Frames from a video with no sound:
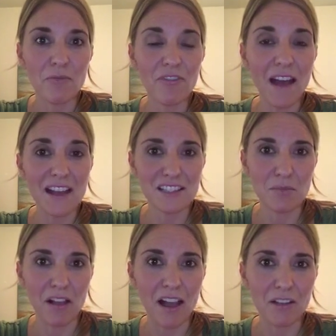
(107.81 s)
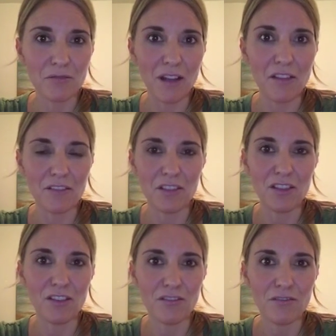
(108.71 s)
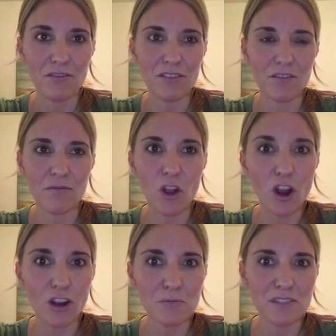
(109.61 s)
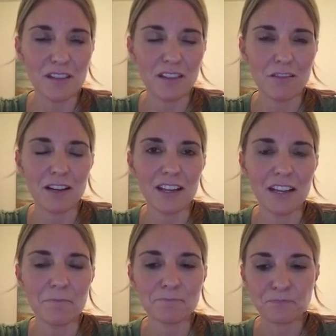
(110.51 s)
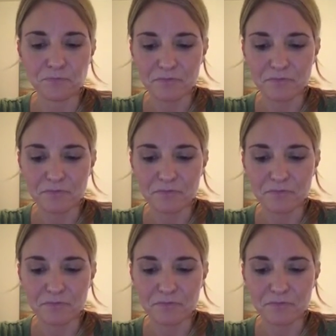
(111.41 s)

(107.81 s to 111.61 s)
fat supply rather than the carbs that you are eating.